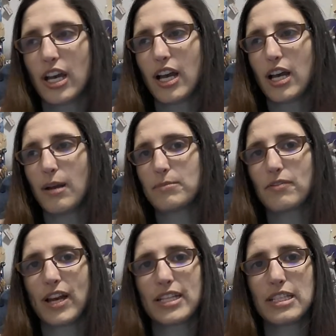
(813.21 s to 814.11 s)
um,
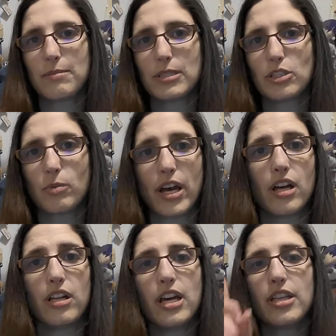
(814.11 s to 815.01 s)
divine demon as
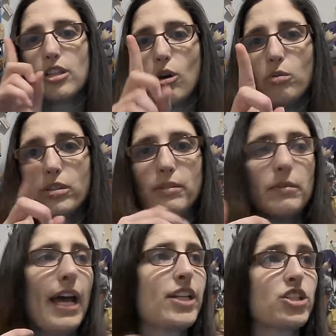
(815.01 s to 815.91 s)
well the only
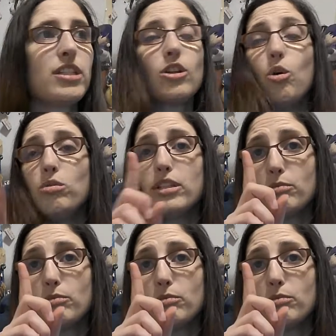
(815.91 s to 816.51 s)
actually the only